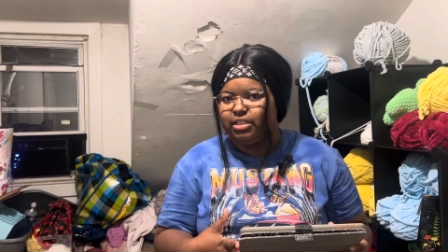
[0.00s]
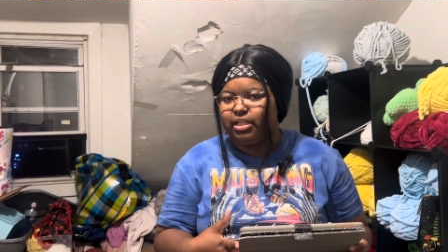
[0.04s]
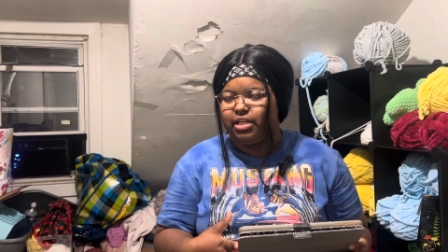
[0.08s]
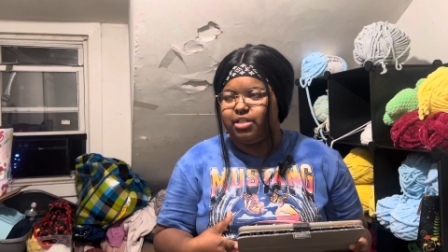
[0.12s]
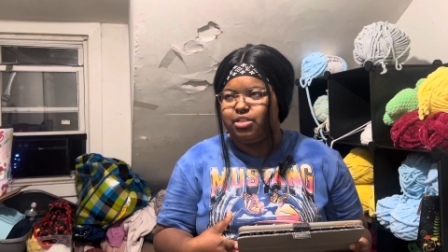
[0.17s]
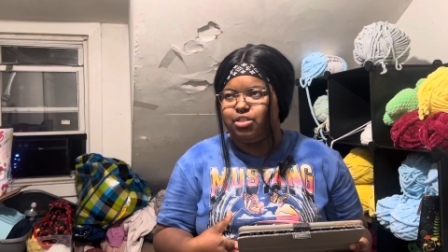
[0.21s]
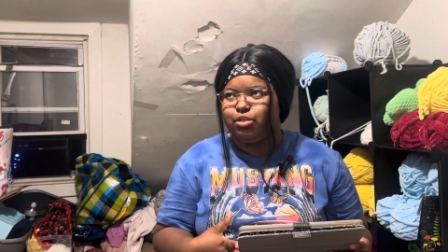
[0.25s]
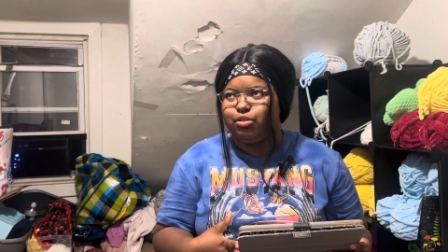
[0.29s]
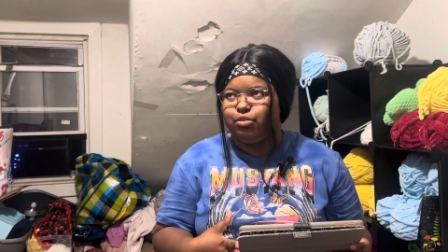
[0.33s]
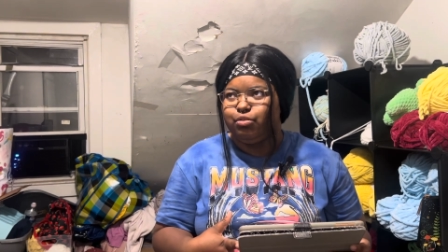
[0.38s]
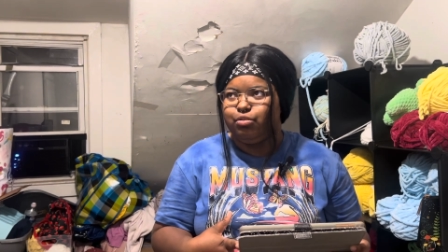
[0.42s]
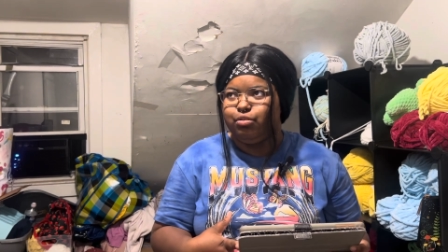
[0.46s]
I
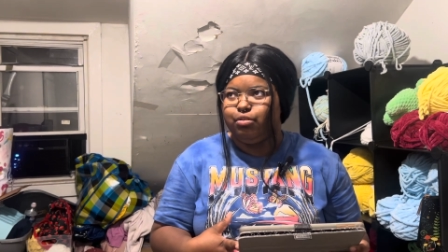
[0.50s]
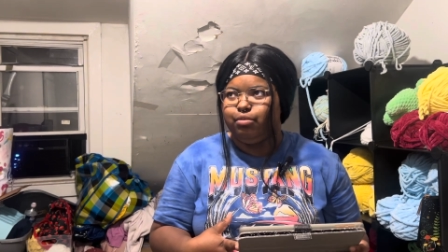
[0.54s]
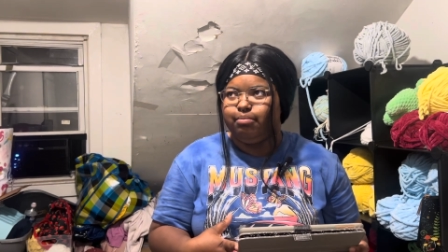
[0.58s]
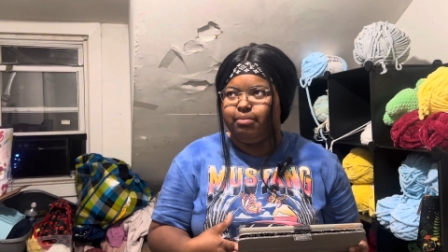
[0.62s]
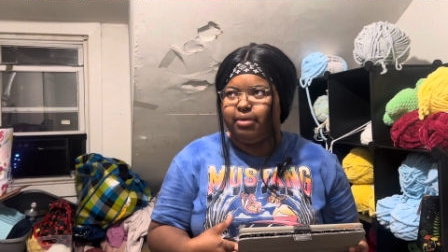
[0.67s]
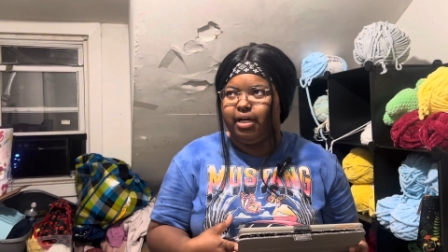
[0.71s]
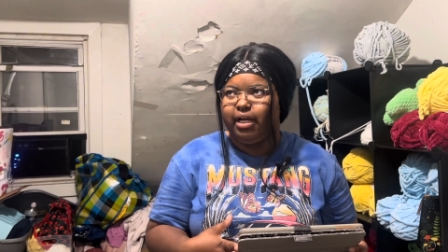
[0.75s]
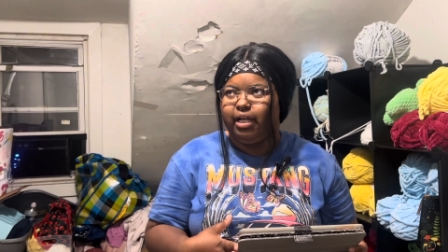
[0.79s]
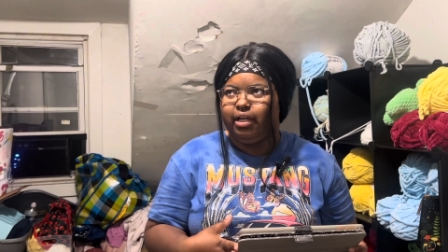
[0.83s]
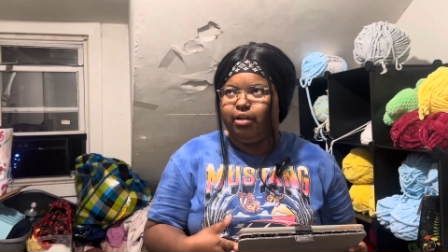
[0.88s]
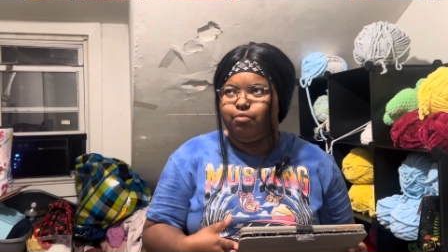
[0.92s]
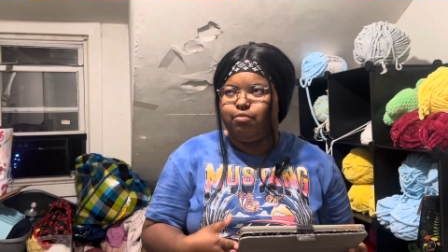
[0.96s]
sold
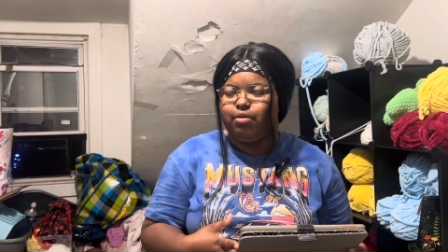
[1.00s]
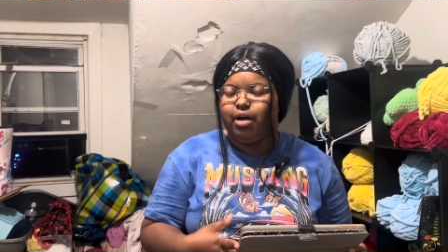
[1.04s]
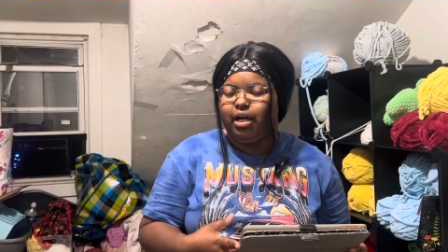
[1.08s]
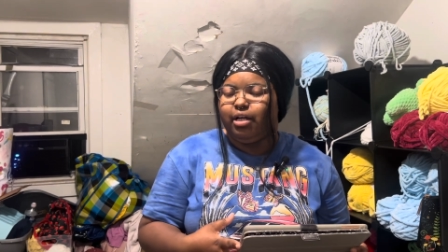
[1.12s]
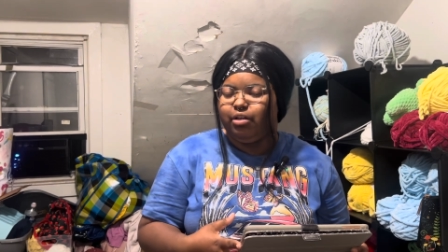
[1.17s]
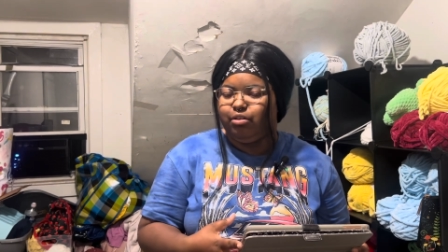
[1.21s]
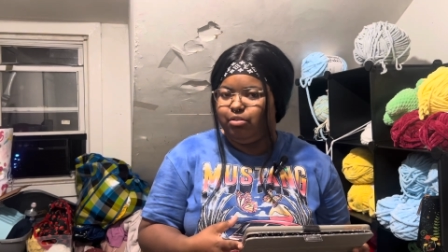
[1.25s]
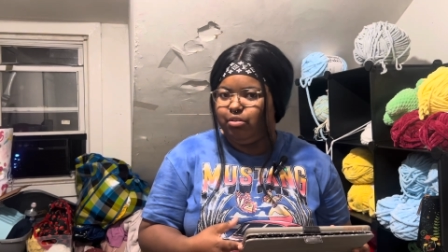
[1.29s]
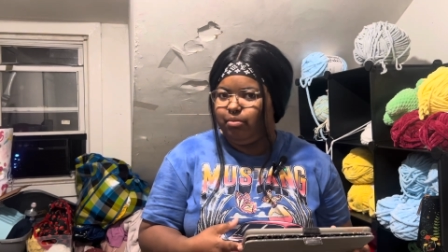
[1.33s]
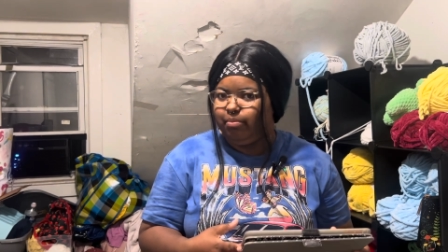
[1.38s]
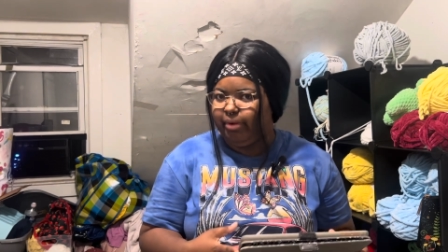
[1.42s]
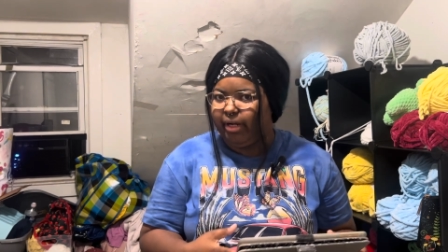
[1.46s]
my
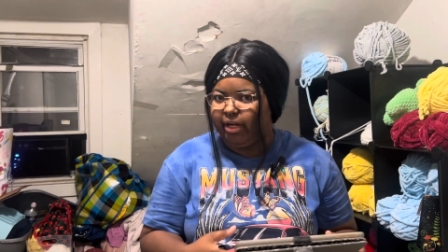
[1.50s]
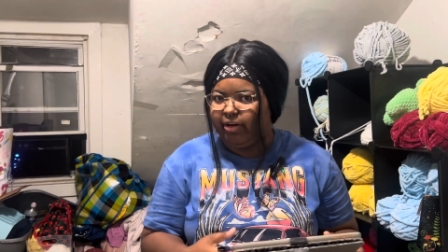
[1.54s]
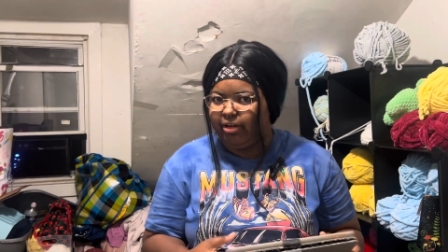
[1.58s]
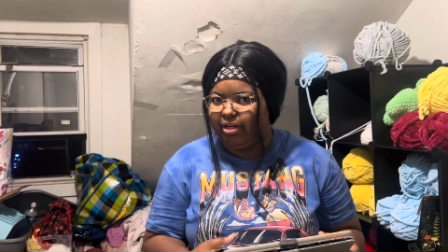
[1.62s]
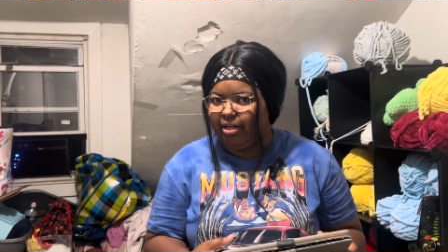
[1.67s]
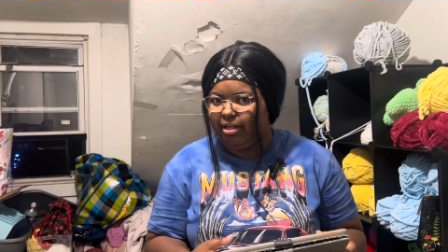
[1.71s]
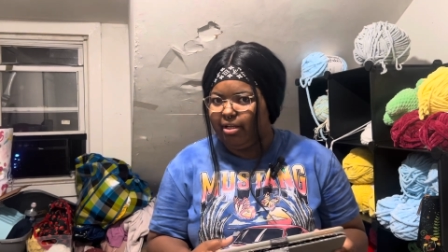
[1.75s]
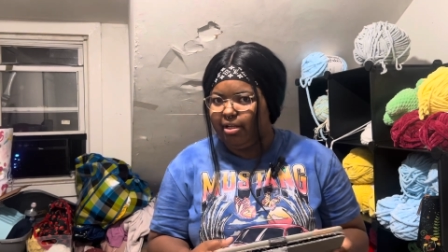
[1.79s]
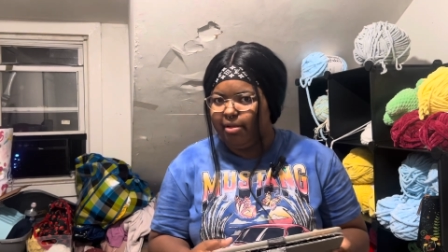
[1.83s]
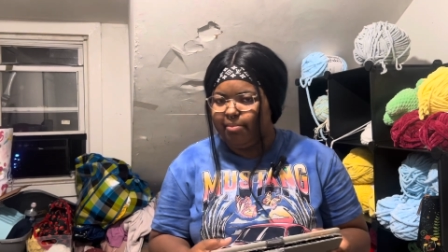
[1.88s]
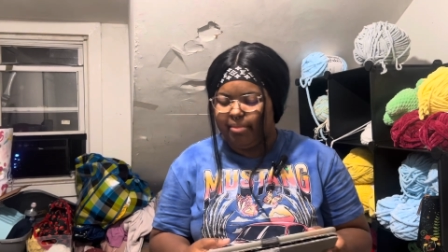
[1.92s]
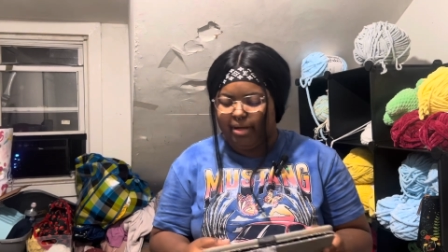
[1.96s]
wild
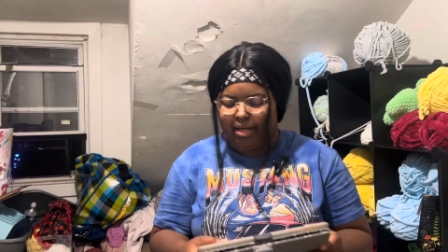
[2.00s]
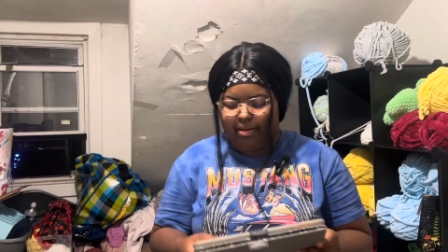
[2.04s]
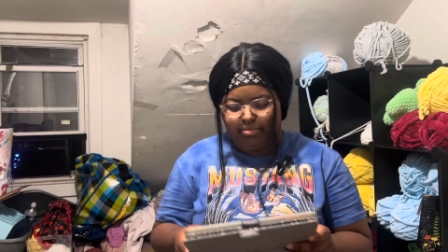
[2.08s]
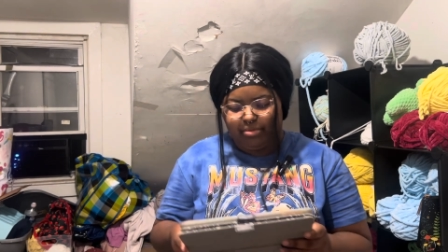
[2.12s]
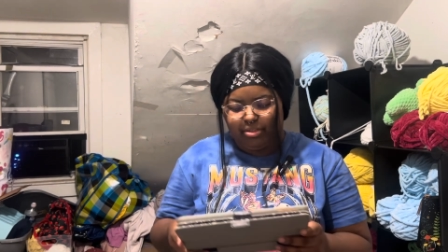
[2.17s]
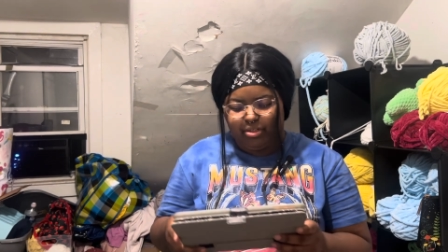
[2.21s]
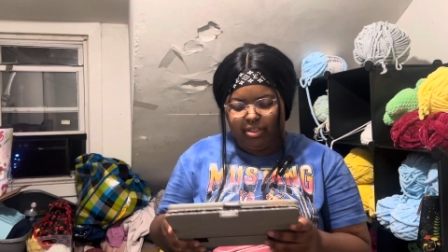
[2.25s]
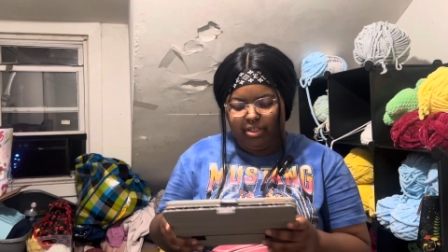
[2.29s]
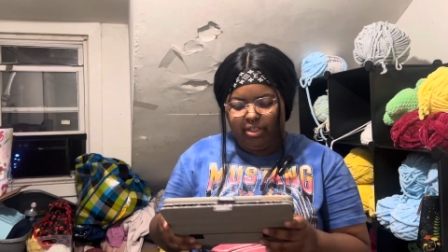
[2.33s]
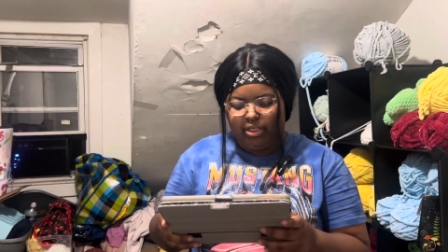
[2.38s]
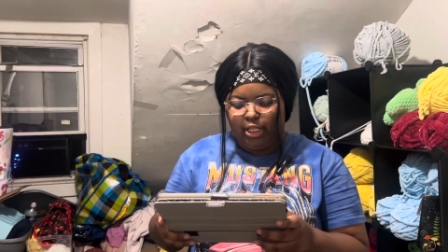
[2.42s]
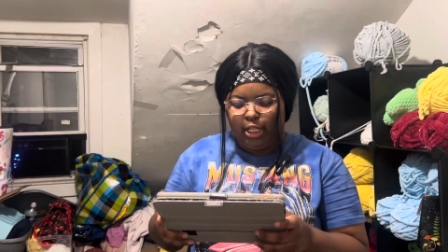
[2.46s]
berry
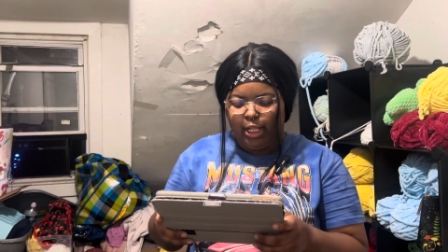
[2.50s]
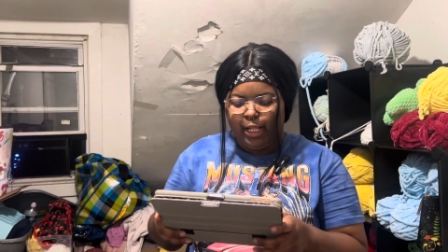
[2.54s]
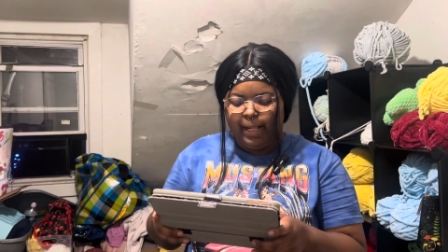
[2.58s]
Pop-Tart.